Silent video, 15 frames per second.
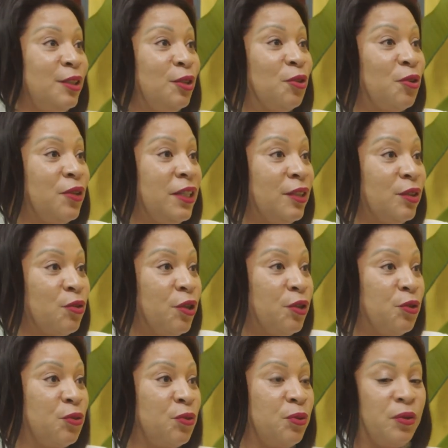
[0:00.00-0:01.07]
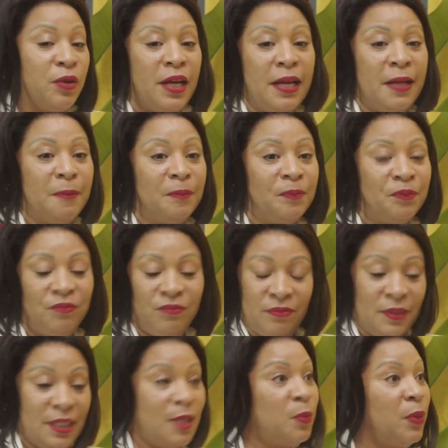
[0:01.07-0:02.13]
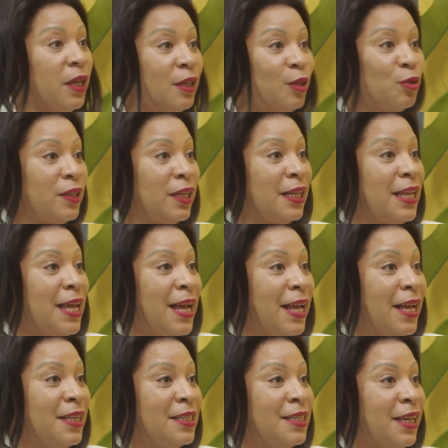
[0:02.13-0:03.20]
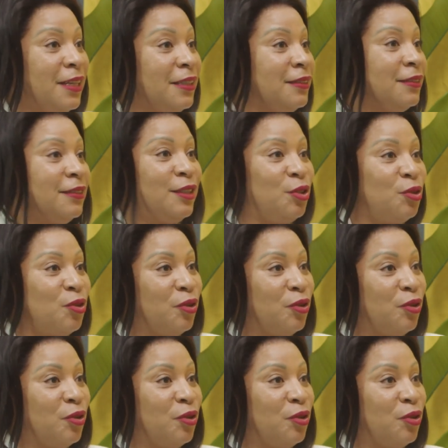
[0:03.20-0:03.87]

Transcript: he's going to speak to the clients, and,